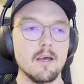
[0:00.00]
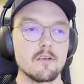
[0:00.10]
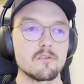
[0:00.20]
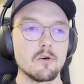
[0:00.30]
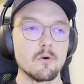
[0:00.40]

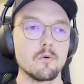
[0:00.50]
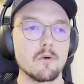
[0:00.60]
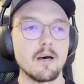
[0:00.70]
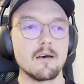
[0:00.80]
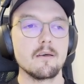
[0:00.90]

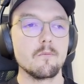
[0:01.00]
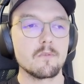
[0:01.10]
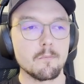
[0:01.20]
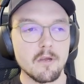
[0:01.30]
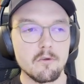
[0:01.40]
So
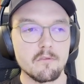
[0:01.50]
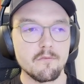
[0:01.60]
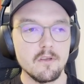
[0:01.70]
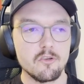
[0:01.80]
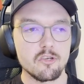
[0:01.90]
the parent
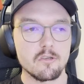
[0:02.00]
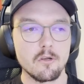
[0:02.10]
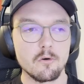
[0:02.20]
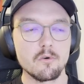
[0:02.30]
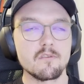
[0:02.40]
feature
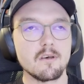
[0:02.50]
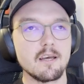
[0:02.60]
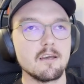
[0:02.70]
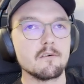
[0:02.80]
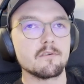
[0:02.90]
knows I
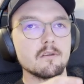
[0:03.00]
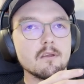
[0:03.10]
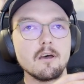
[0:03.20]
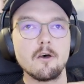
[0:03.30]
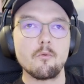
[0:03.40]
have
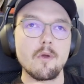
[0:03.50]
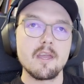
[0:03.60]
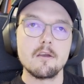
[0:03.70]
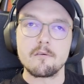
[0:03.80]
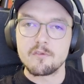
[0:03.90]
an
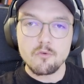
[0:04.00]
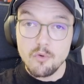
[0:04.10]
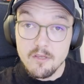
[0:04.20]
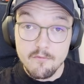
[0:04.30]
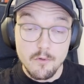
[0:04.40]
array of
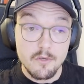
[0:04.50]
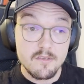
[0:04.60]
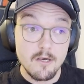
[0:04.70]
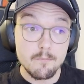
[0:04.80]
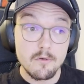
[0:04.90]
screens, for
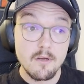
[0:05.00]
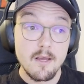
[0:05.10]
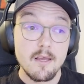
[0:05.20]
example,